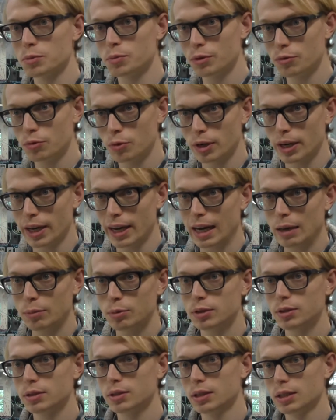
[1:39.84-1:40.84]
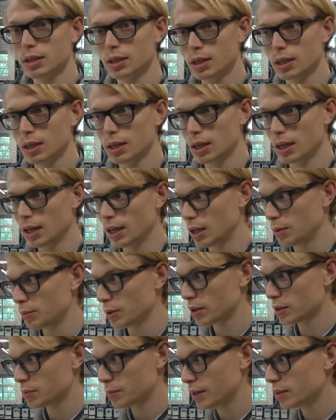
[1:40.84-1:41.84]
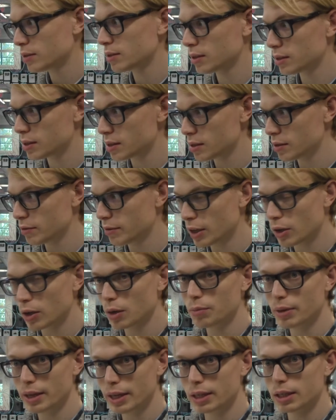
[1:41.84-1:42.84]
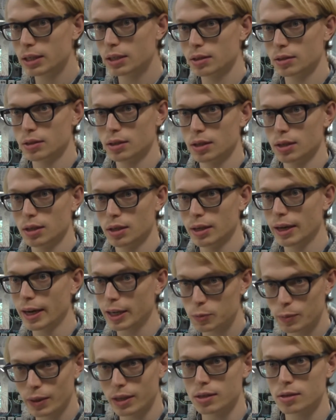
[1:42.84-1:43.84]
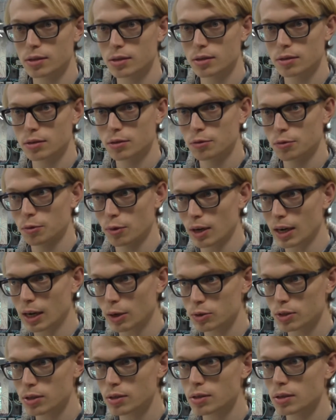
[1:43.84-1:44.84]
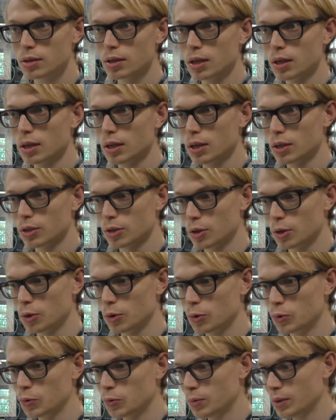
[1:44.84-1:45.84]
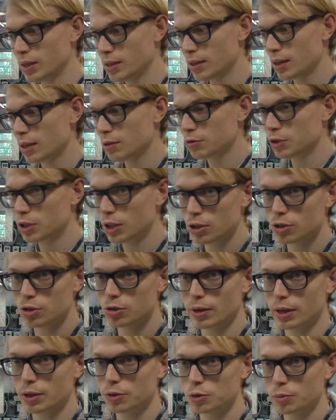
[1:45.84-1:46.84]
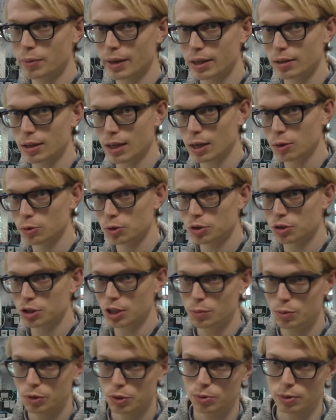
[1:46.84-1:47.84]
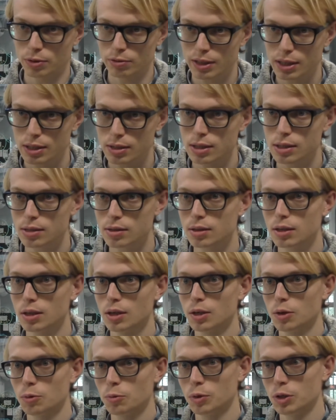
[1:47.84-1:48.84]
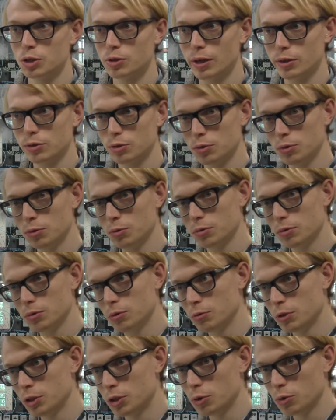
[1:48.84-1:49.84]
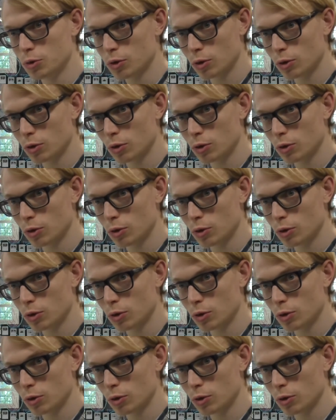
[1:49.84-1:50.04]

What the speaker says: before they happen. Because maintenance is a very big expense for houses. So instead of just trying to make the house cheaper to invest in, we try to reduce the